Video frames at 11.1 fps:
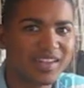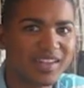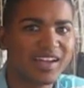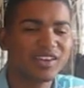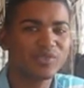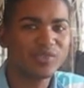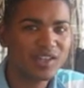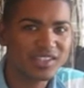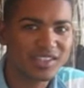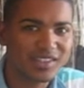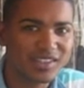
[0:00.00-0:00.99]
Now the
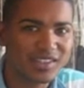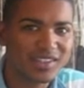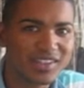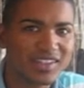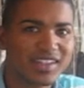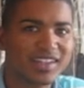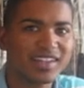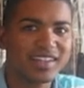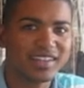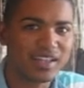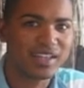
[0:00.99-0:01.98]
first hurdle
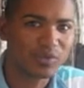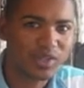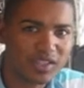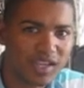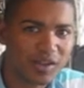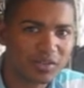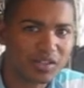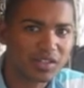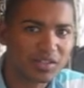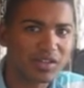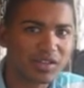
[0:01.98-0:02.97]
that we
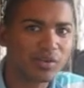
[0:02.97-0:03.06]
encounter